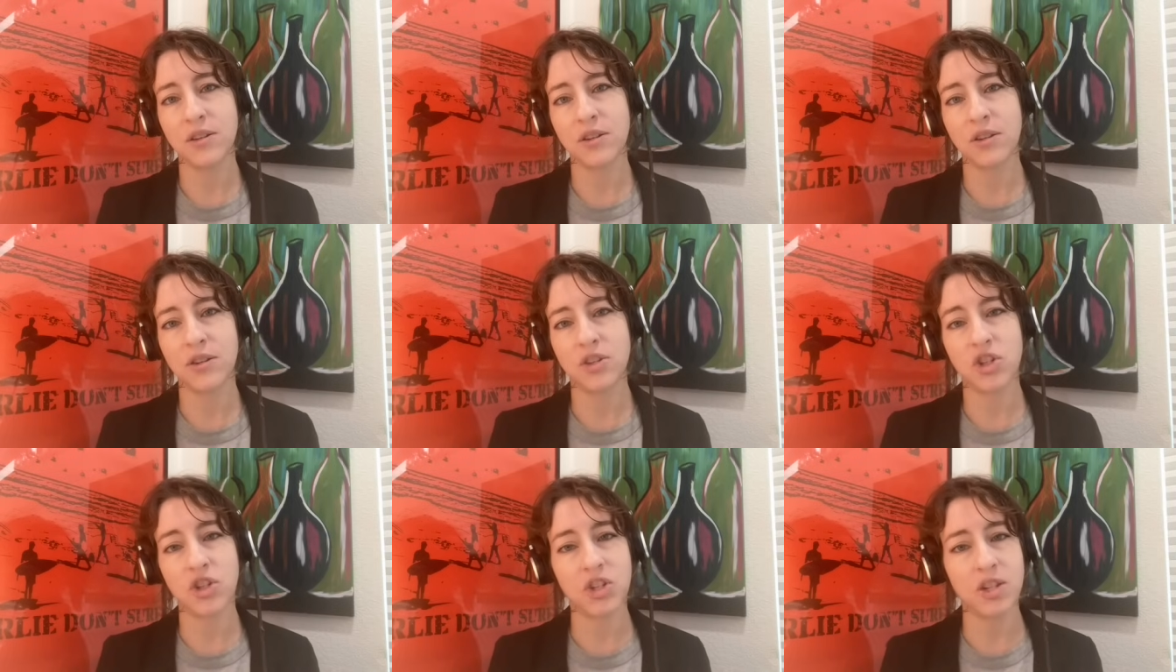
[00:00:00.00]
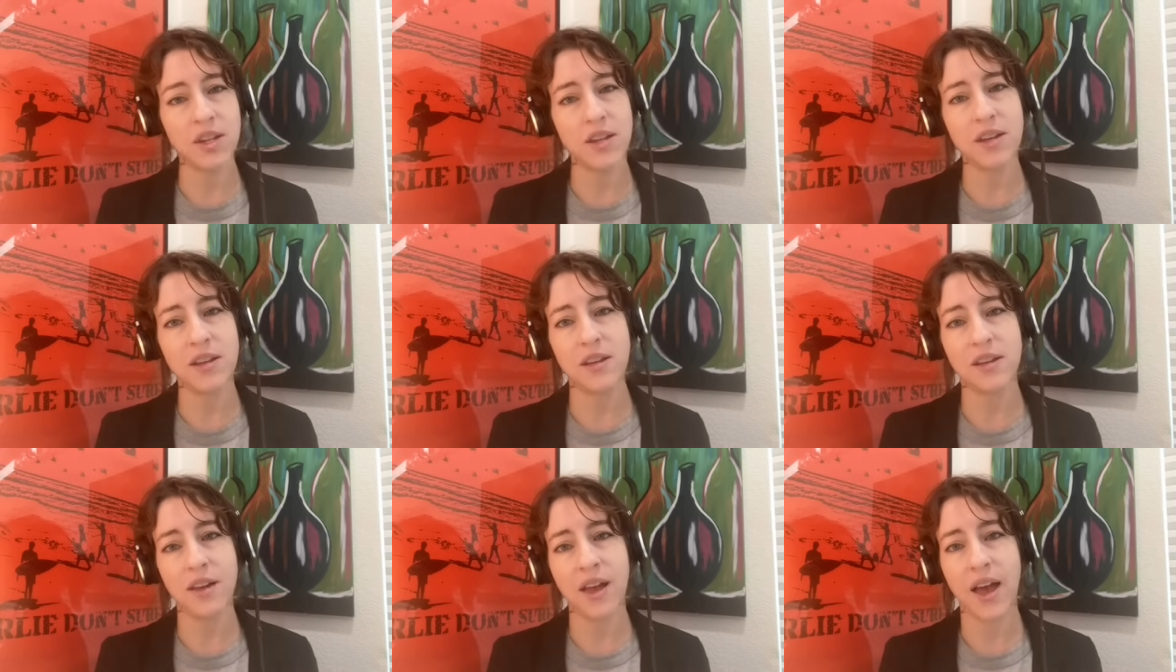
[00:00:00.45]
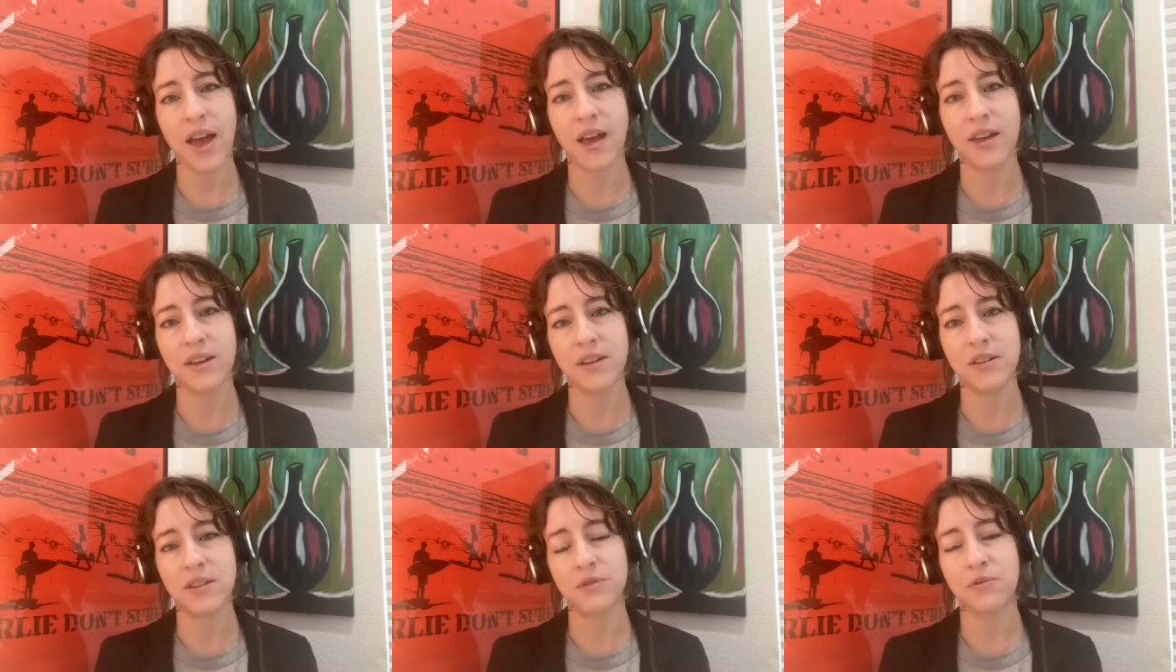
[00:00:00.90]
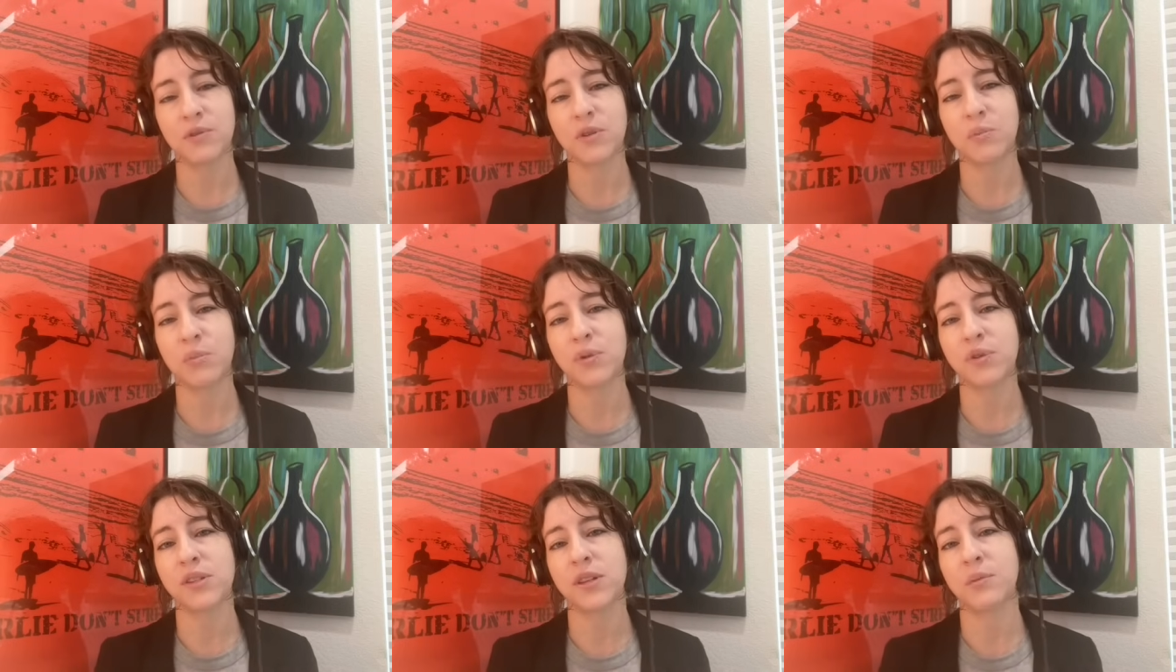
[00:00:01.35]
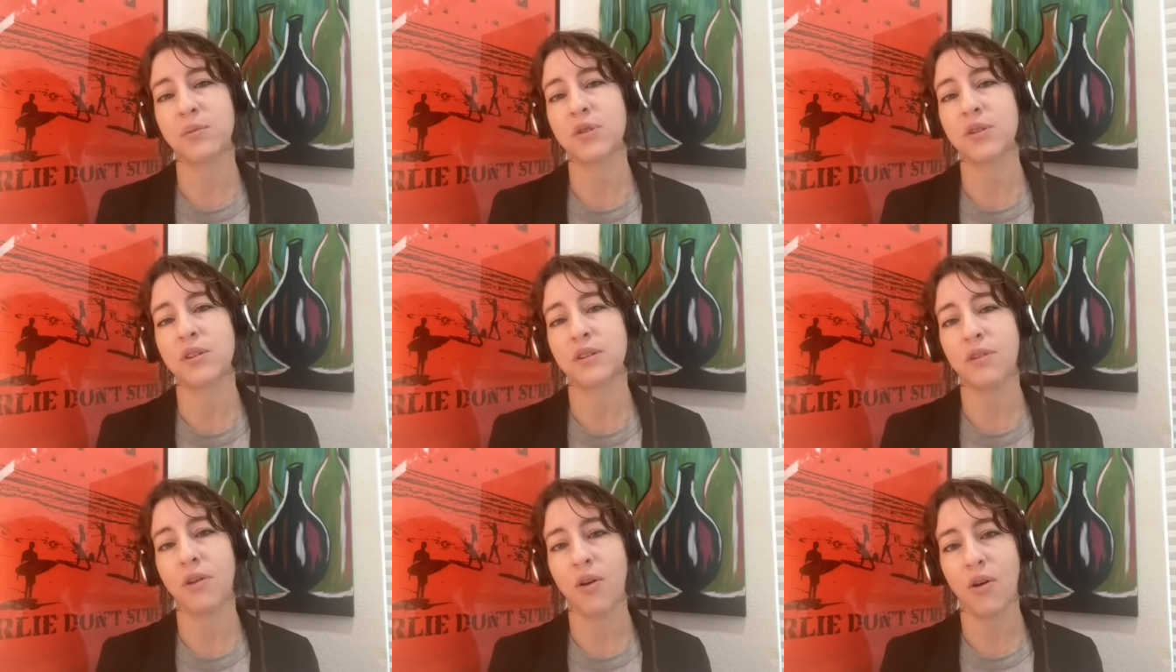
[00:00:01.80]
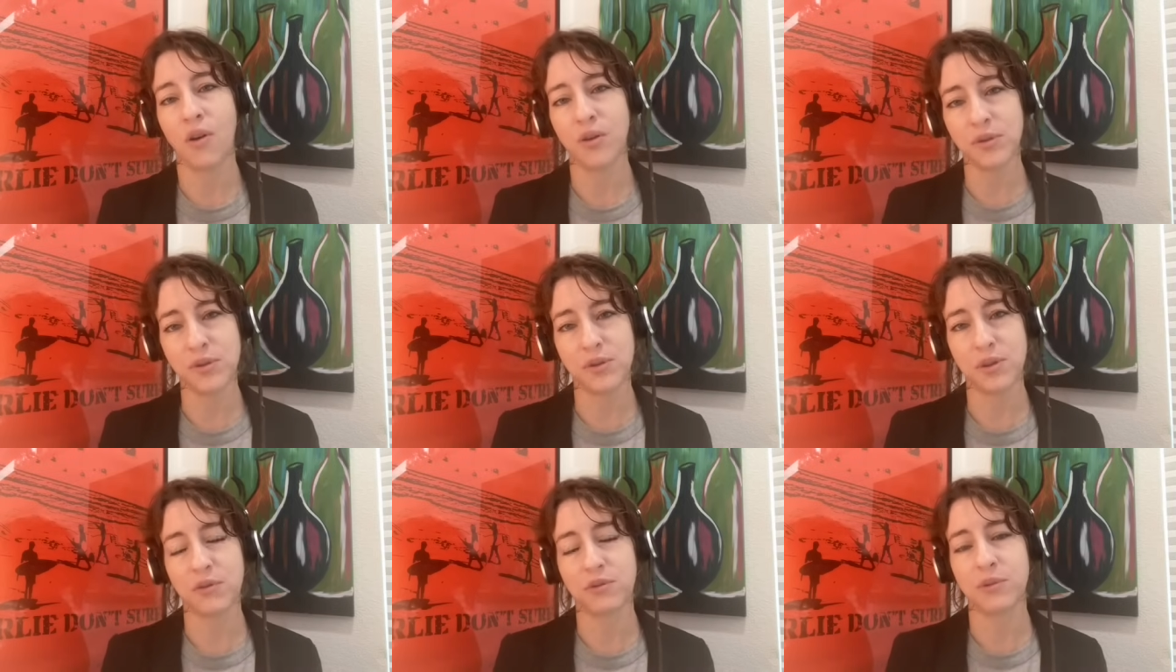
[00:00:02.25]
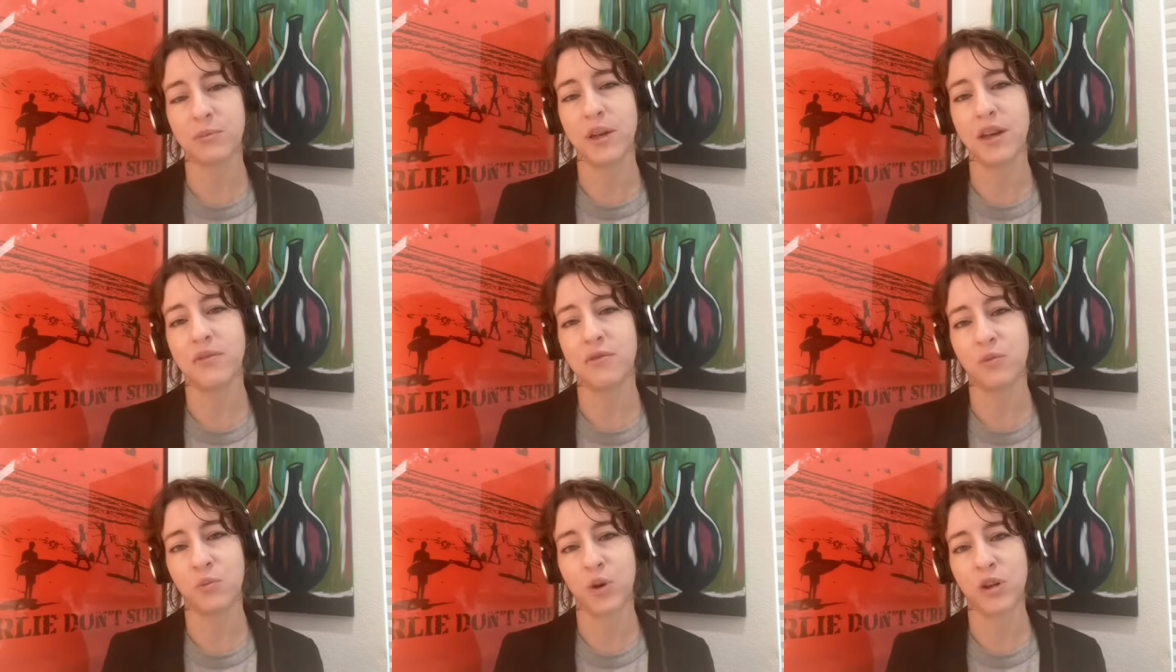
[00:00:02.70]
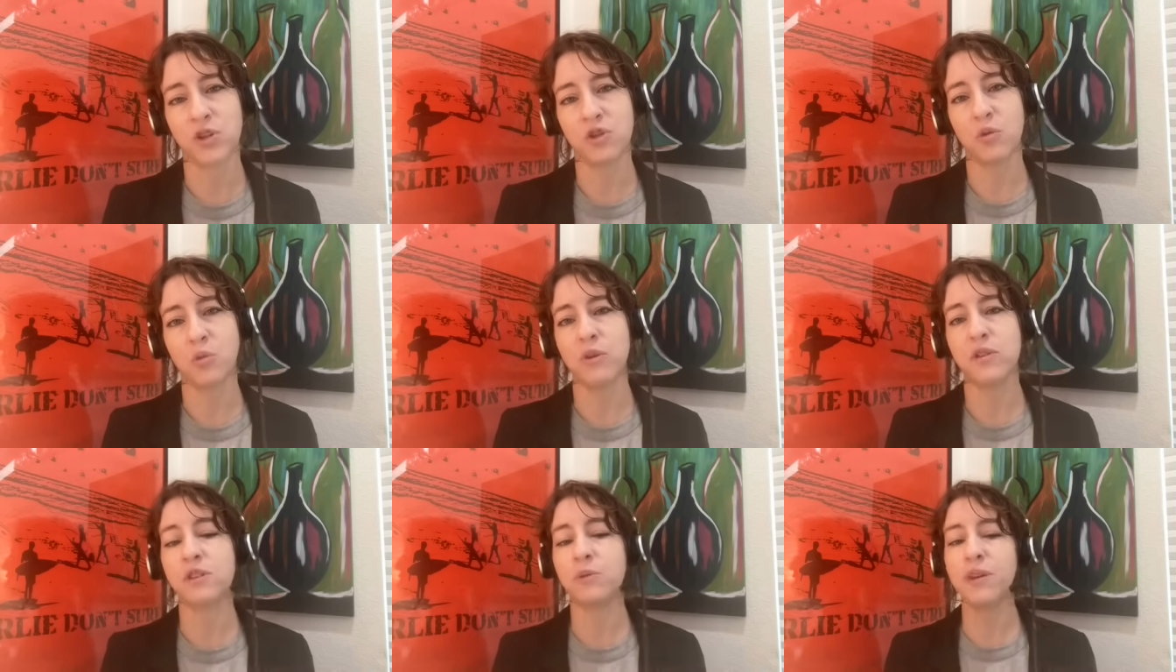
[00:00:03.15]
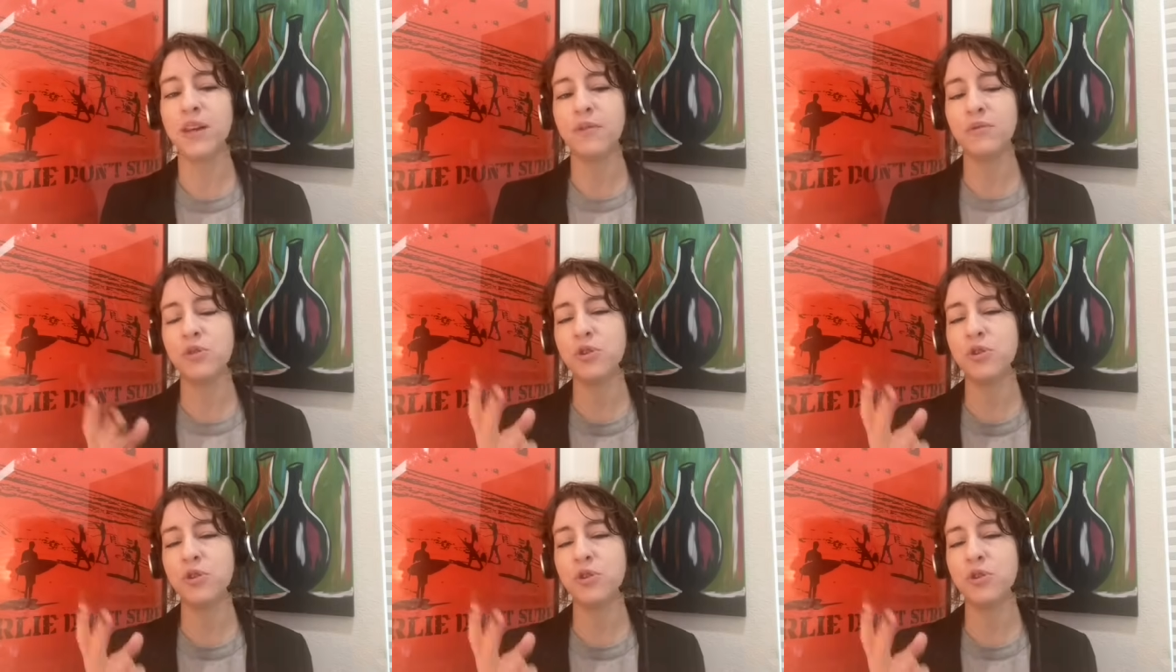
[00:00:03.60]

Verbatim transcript: she had a different perception also from Evan Rachel Wood. So we have